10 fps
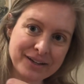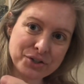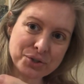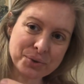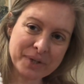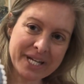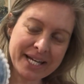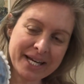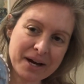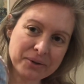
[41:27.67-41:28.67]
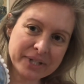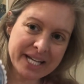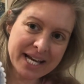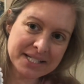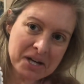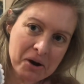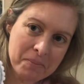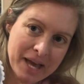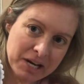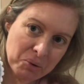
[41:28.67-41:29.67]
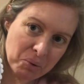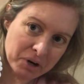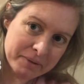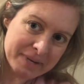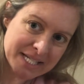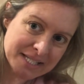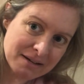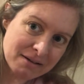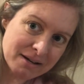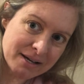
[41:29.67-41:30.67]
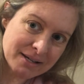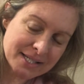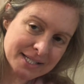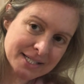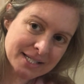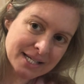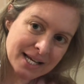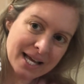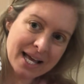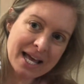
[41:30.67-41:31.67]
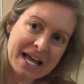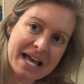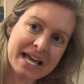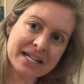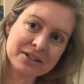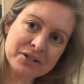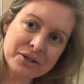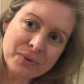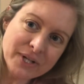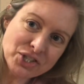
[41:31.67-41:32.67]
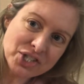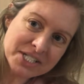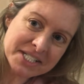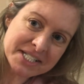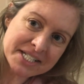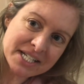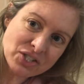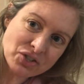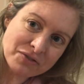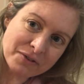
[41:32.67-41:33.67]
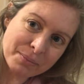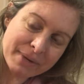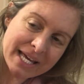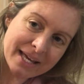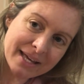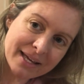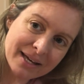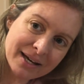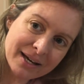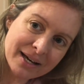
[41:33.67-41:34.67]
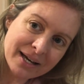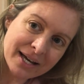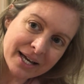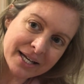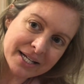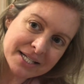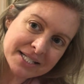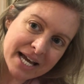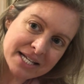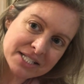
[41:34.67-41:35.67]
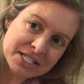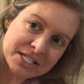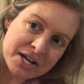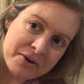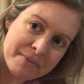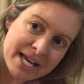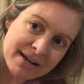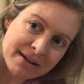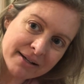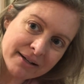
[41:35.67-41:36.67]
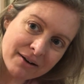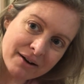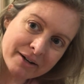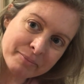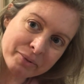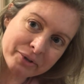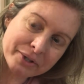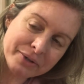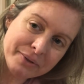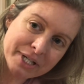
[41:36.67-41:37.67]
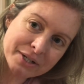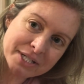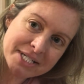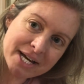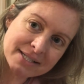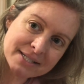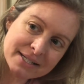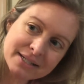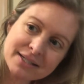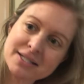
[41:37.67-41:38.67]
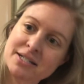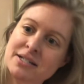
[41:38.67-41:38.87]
tree only has homemade ornaments on it, and look what she stitched for me. It is a snowman on blue iridescent.